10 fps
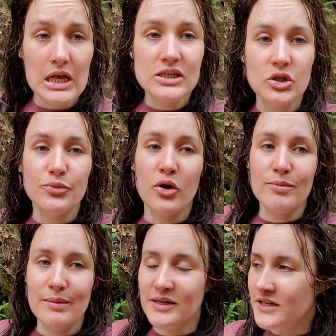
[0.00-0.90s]
so I brought
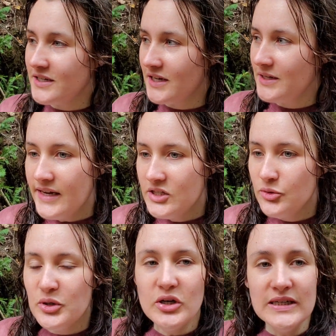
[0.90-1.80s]
my bikini. And to
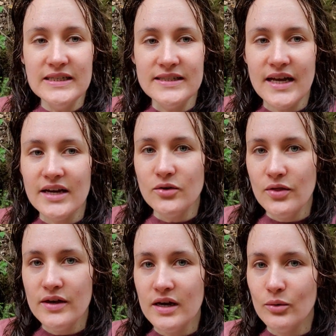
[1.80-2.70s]
be honest, I don't
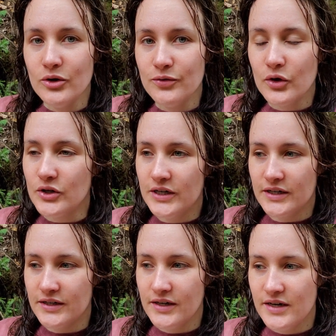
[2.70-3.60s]
think I would have gone in
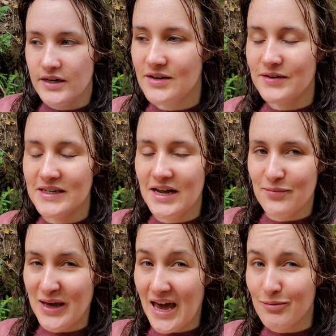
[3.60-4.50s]
if I didn't have
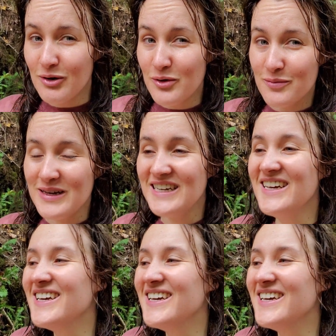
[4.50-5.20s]
my camera with me.